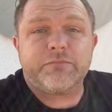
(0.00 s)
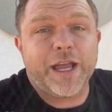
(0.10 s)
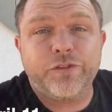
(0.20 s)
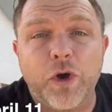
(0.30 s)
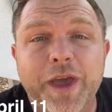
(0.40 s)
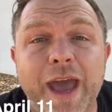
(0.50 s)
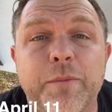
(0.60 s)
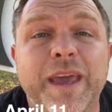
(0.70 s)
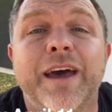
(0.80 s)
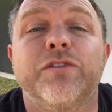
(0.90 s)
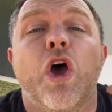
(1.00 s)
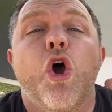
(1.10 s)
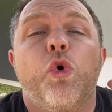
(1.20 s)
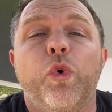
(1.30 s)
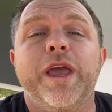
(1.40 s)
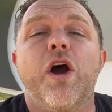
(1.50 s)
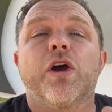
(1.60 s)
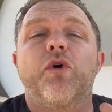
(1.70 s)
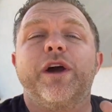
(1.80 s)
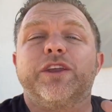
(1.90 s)
it's okay, because we are
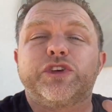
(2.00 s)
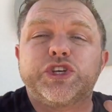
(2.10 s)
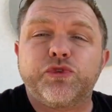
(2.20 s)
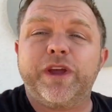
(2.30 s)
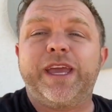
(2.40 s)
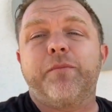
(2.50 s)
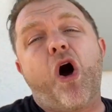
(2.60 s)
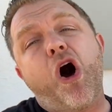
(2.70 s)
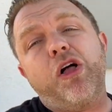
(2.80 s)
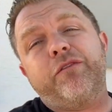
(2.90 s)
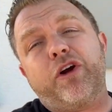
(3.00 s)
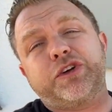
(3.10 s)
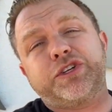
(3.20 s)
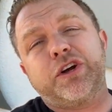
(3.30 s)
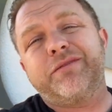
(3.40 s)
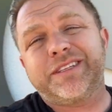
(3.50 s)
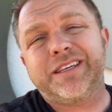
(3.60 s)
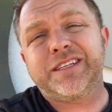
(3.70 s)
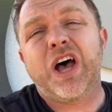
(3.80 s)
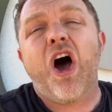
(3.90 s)
going to stream all of our
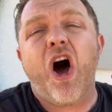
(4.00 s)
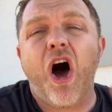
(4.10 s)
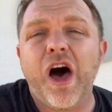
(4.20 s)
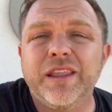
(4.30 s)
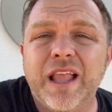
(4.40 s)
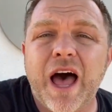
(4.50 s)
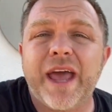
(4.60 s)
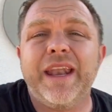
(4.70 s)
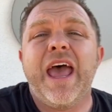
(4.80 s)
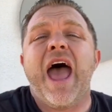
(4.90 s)
services online,